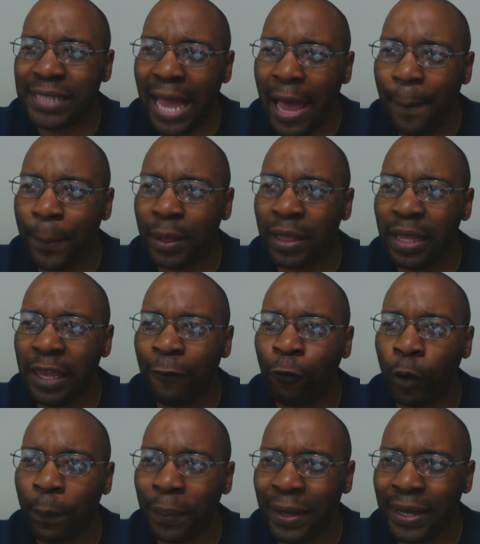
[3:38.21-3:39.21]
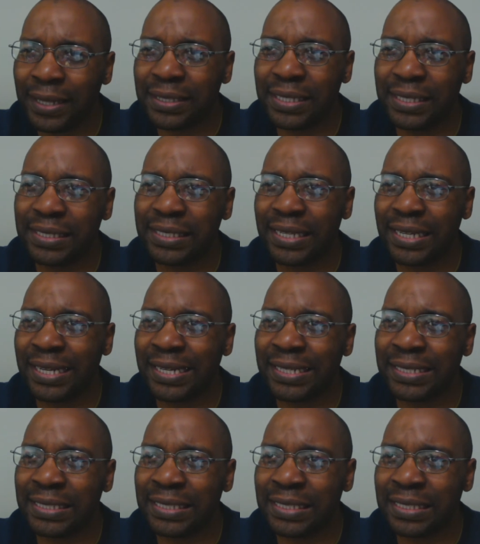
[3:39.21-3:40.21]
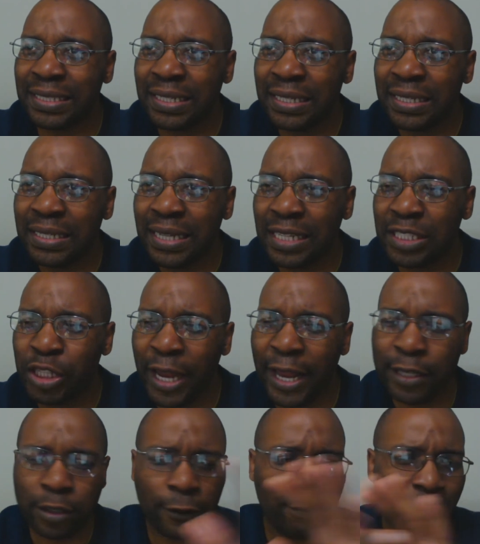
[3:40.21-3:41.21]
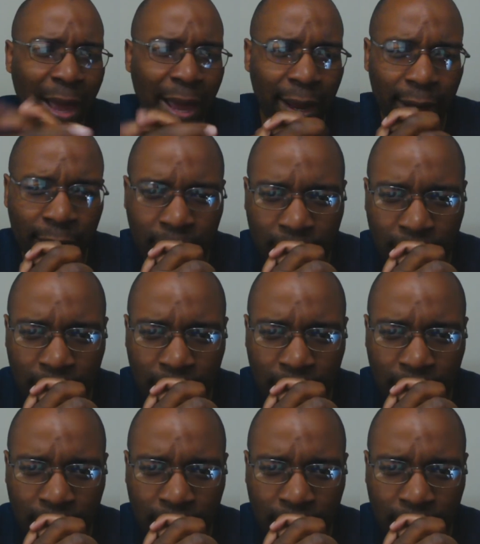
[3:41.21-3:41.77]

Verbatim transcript: I believe repentance is a change of mind.